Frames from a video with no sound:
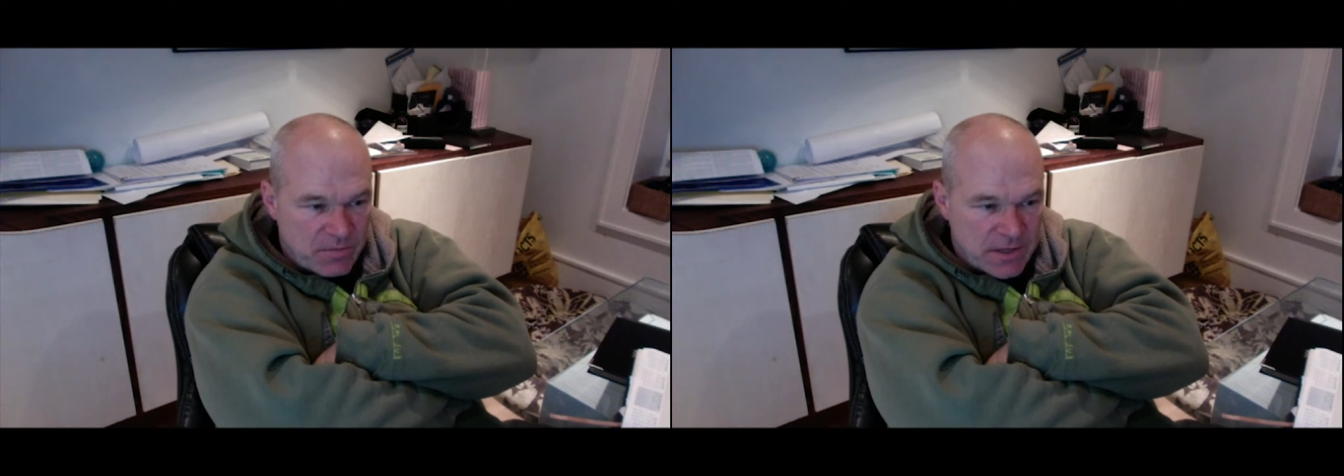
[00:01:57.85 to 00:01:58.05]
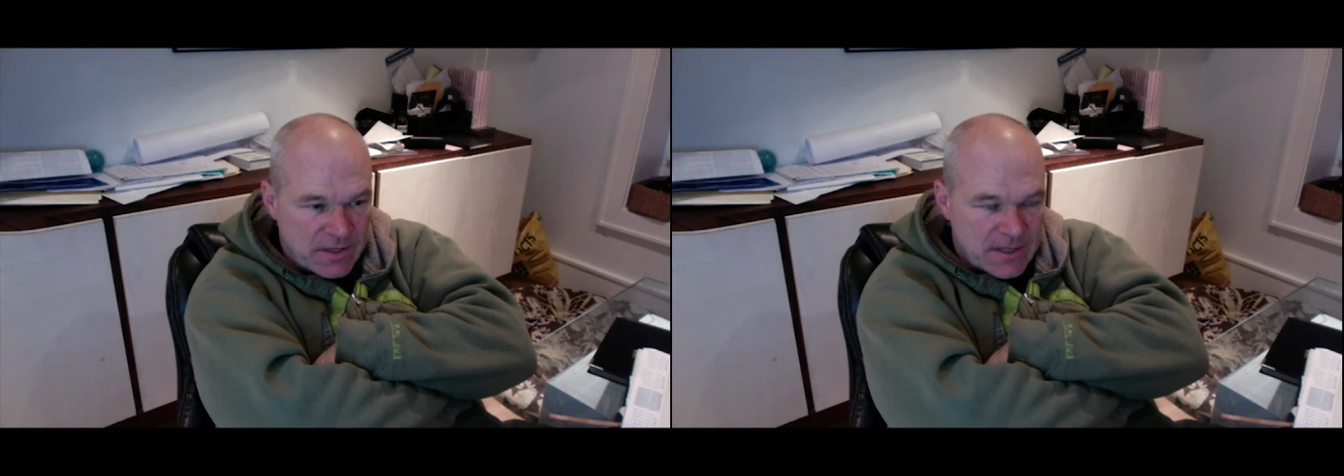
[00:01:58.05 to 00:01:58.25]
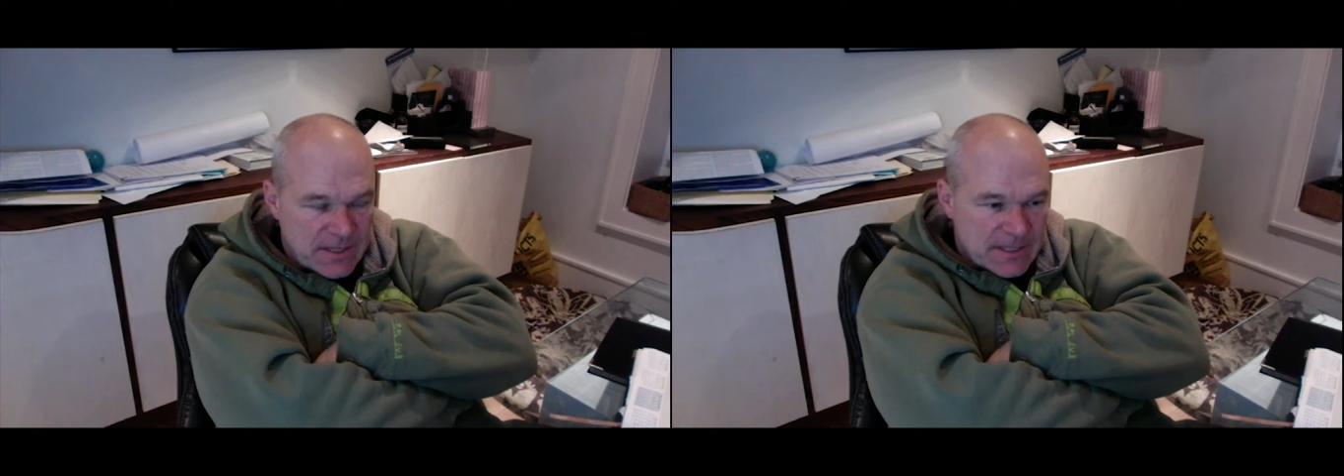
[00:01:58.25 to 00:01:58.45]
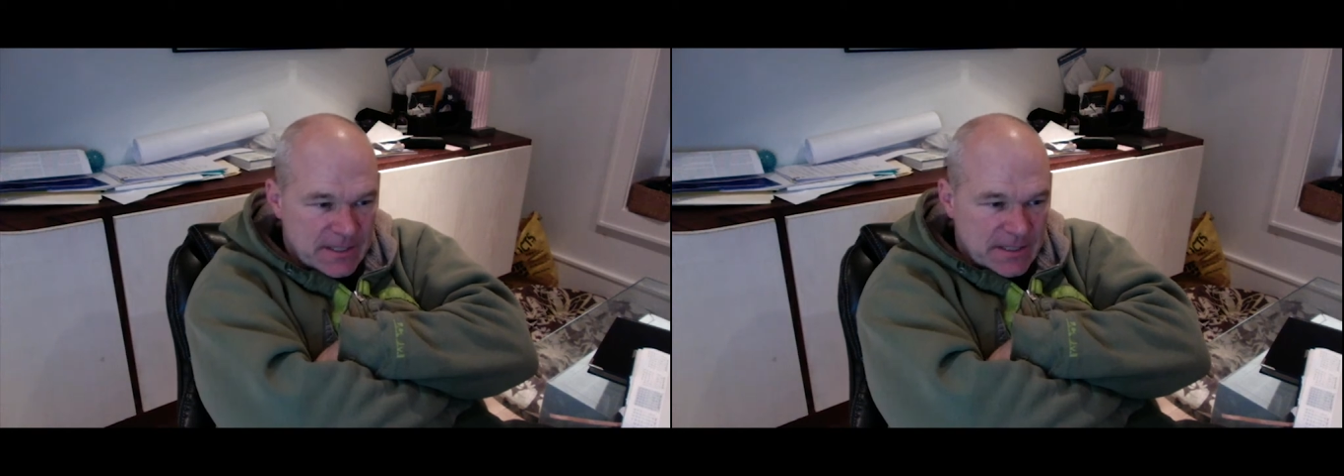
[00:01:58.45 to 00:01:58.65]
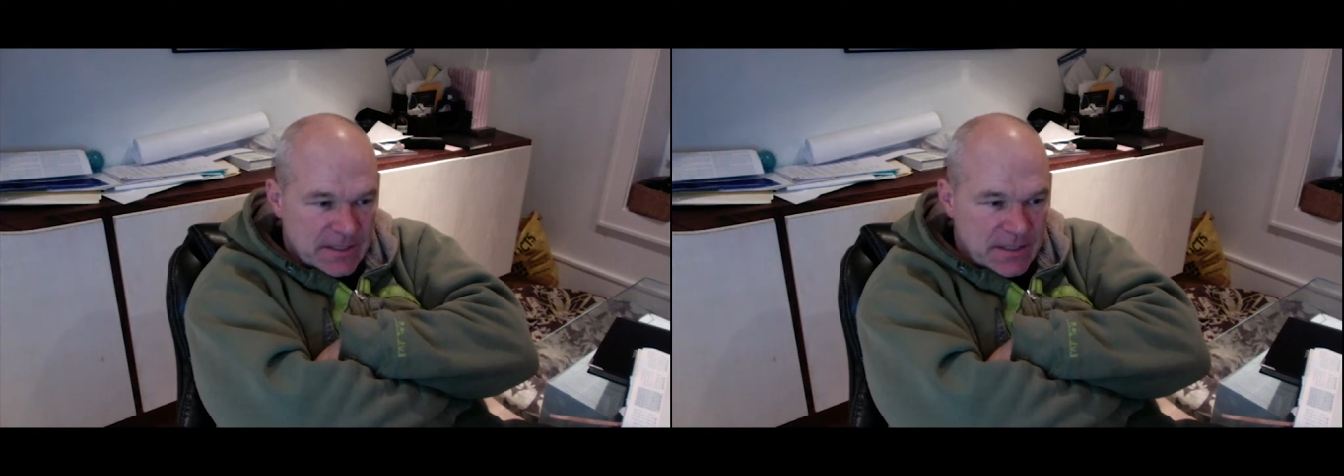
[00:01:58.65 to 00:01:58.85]
But
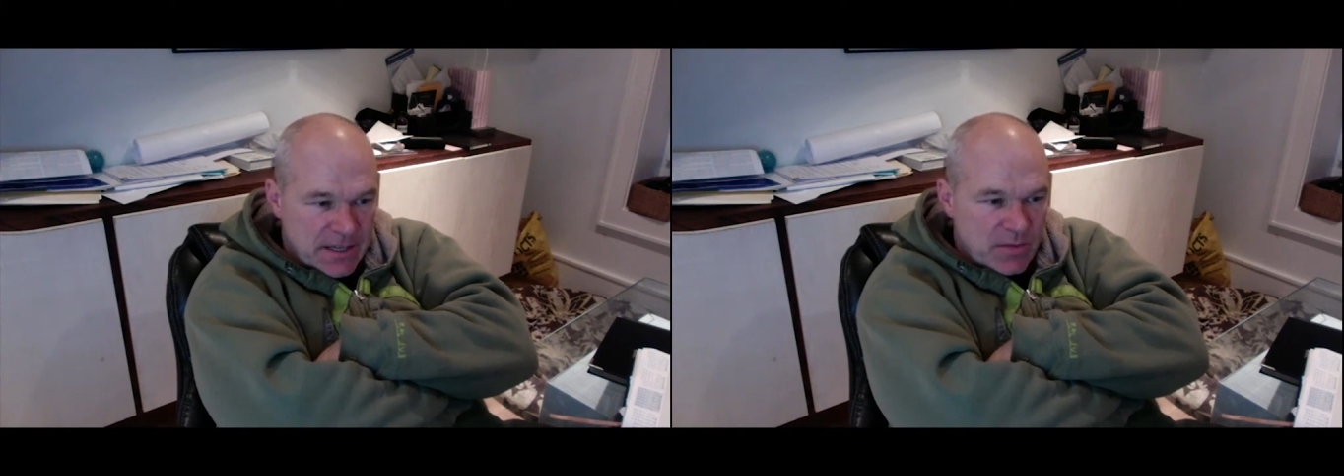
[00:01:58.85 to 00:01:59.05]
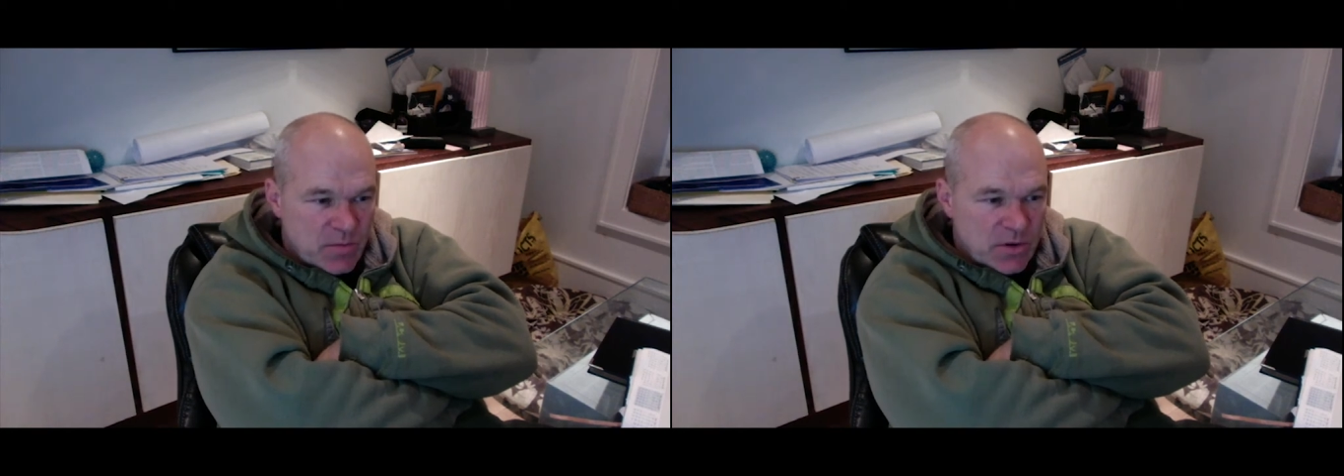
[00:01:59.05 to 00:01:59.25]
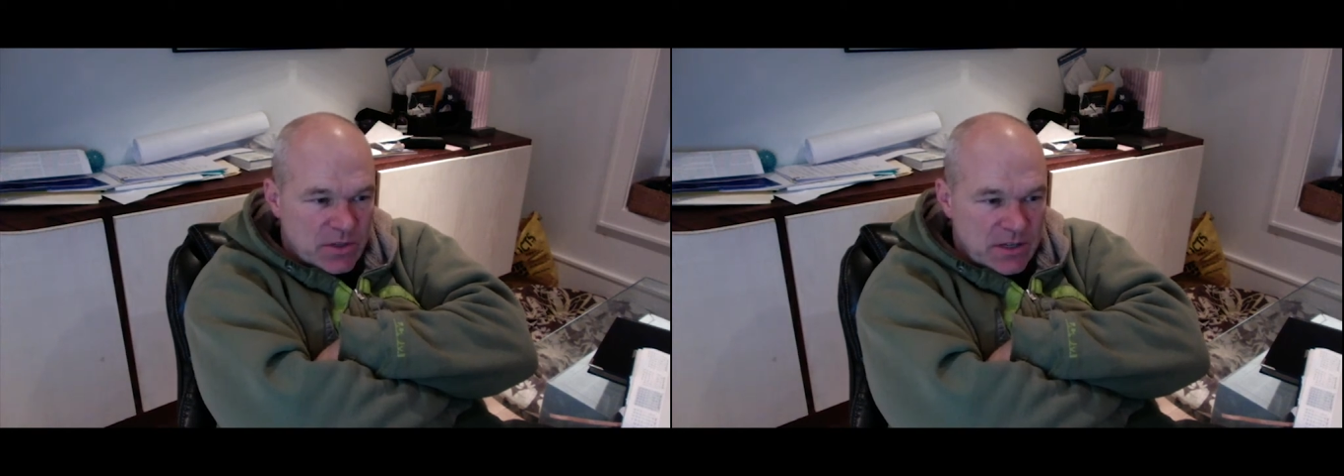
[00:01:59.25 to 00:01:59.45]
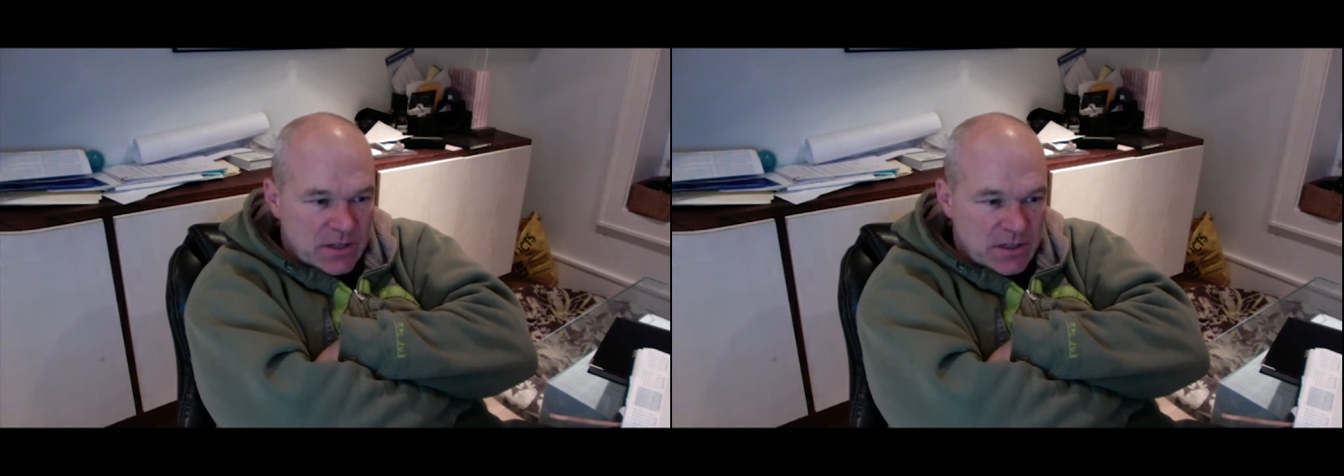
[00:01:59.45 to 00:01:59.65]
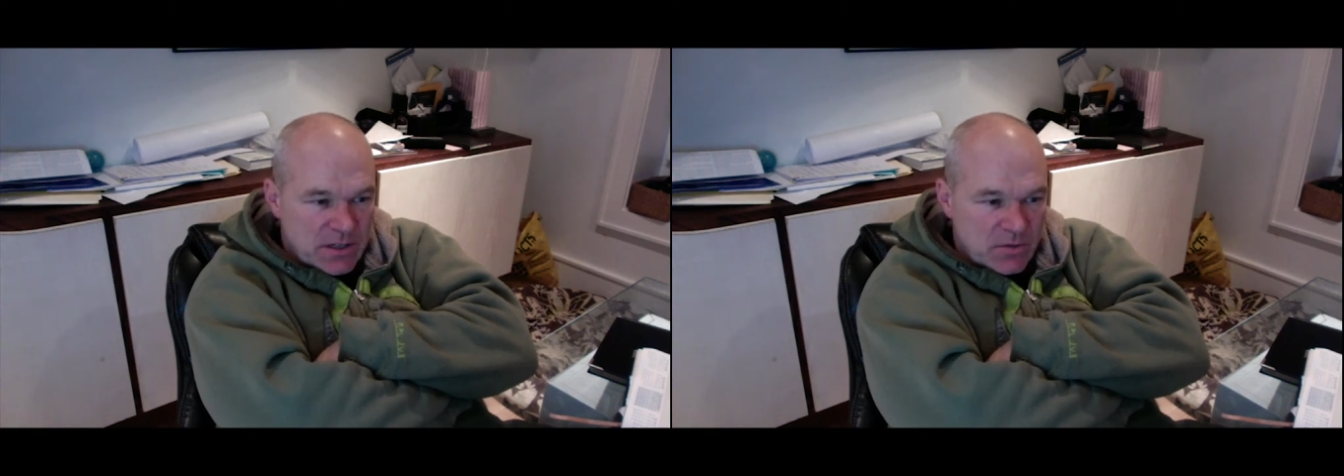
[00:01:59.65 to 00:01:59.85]
think about Daniel
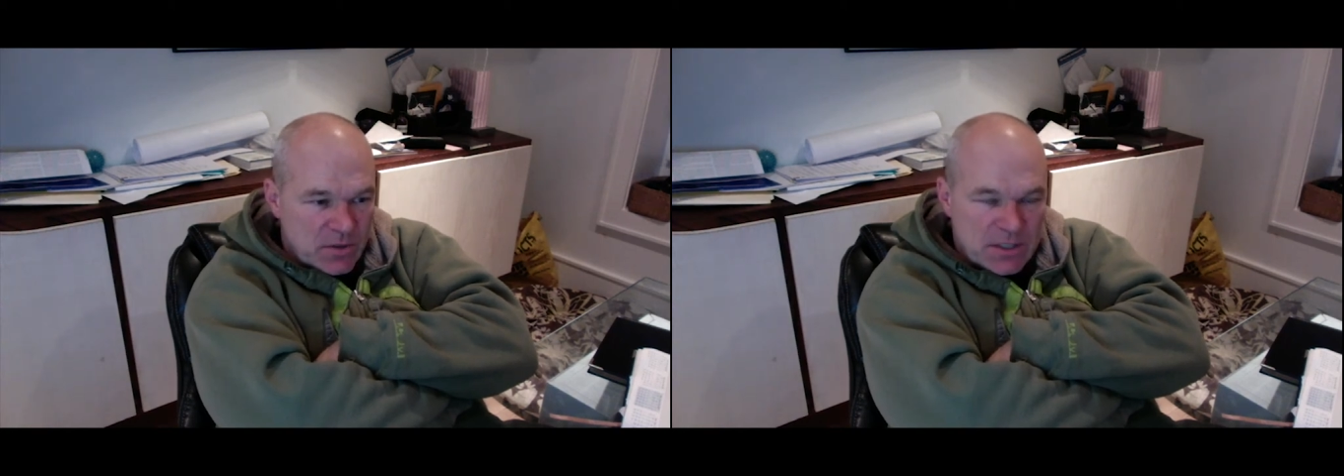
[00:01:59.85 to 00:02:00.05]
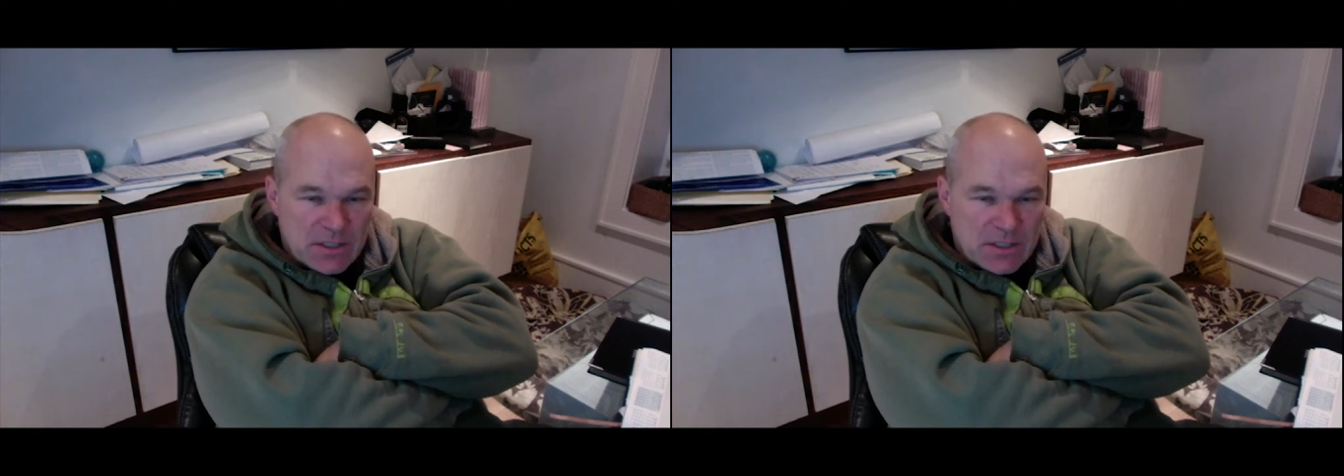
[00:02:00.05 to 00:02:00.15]
Day-Lewis in